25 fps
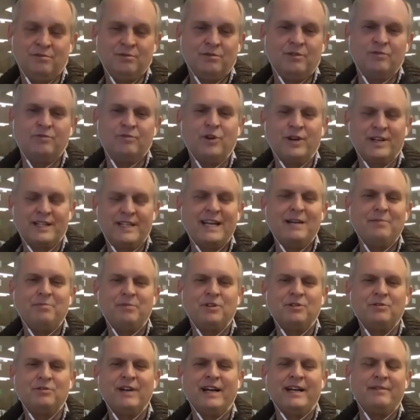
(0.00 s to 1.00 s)
For
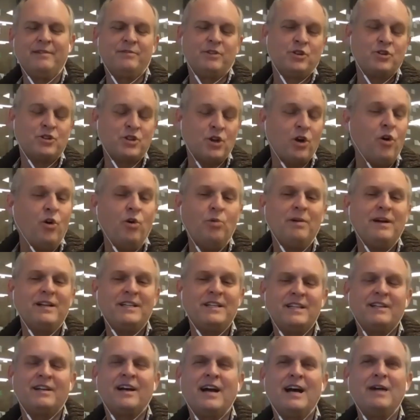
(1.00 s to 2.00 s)
example, right. There's a whole bunch
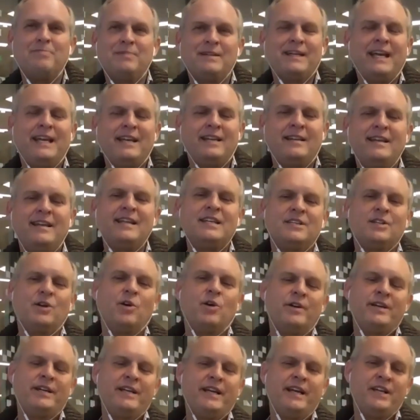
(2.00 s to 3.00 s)
of complicated things
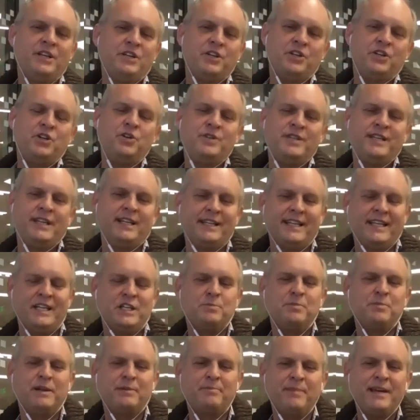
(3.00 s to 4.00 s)
going into choosing
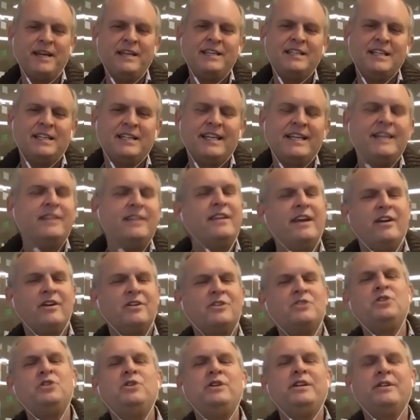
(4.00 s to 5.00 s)
elites, but basically they are
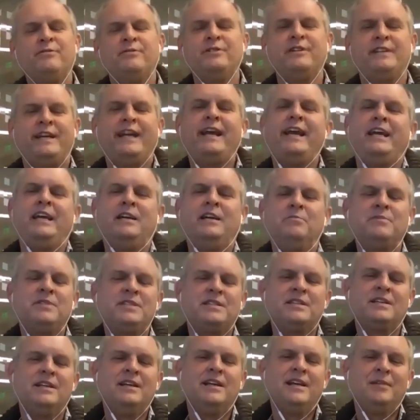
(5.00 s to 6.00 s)
two different
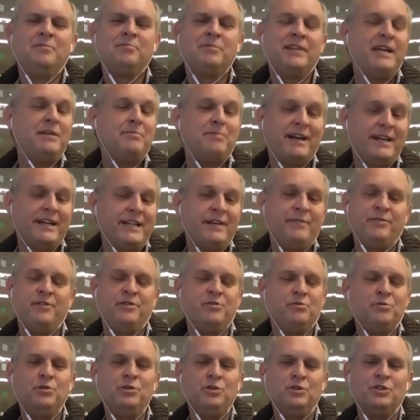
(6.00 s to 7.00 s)
games played by different
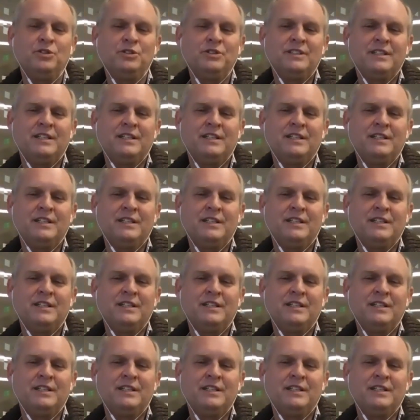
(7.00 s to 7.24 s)
rules